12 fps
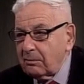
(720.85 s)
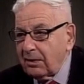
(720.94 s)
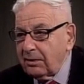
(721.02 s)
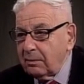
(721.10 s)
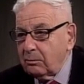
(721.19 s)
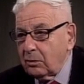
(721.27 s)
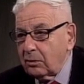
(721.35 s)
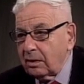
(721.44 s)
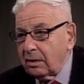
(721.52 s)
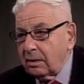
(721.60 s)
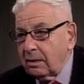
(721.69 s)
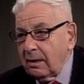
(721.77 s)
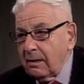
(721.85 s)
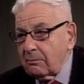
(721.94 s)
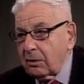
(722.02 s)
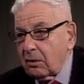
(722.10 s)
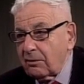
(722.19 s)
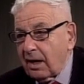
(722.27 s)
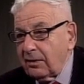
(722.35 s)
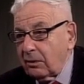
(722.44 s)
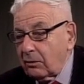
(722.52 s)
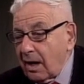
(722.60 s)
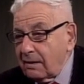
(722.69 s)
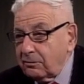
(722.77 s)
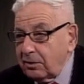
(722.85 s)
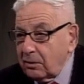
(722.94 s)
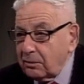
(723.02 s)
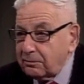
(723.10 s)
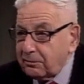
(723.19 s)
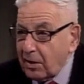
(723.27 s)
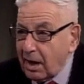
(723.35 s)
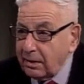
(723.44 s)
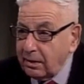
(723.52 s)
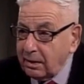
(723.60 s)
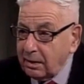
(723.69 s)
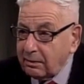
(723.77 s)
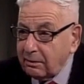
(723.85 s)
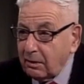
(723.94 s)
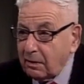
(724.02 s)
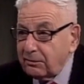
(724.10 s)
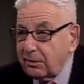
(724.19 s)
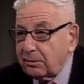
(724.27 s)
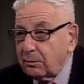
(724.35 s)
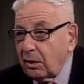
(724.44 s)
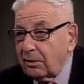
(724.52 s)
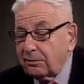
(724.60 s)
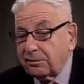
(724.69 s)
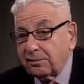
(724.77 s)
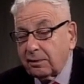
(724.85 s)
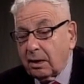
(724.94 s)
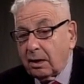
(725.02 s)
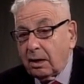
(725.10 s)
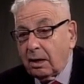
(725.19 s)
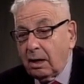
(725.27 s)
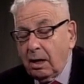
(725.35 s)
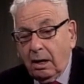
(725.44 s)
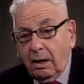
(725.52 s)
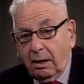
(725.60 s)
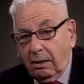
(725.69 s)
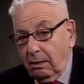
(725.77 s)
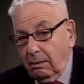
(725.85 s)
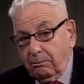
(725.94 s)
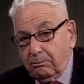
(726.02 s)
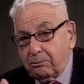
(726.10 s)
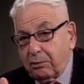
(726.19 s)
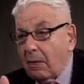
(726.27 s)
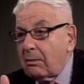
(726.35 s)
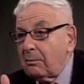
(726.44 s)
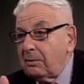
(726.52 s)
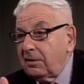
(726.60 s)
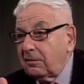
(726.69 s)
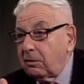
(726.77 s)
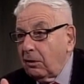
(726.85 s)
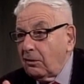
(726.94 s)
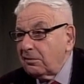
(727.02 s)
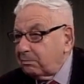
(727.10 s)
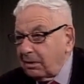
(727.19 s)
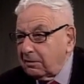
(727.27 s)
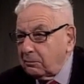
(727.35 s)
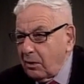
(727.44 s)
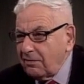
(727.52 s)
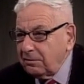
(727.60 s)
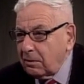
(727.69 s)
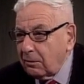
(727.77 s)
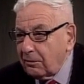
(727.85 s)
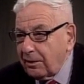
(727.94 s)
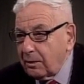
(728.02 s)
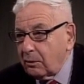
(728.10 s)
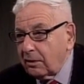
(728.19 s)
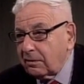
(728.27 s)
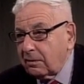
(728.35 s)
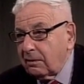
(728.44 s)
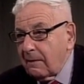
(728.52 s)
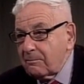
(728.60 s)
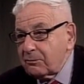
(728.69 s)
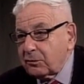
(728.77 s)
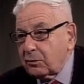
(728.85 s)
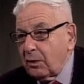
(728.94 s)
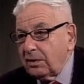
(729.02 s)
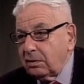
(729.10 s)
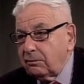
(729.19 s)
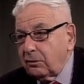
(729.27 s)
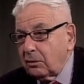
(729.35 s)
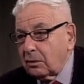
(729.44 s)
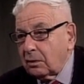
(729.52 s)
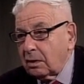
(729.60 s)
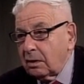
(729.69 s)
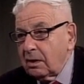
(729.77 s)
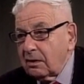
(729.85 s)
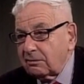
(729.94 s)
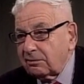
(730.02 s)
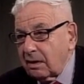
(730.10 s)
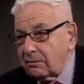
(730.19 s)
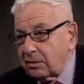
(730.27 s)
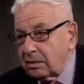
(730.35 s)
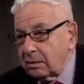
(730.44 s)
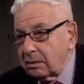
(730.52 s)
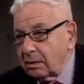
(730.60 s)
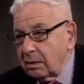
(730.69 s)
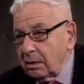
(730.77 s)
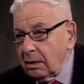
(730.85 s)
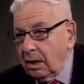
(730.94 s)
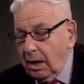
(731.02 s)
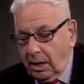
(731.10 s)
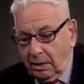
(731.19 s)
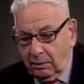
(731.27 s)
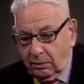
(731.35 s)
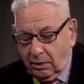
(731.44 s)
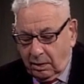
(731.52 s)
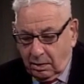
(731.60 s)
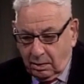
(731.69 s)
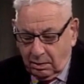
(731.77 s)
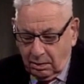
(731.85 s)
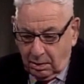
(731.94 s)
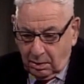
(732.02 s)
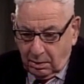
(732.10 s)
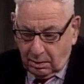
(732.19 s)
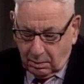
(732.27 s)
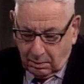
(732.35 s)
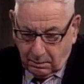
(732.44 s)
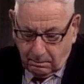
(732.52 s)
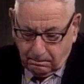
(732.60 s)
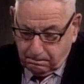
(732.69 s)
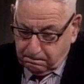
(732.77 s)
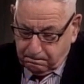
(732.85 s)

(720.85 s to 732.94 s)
a Monday morning because I had arrived here on Friday and the office was uh, uh, probably closed, but it wasn't closed. They work 24 7. And uh, um,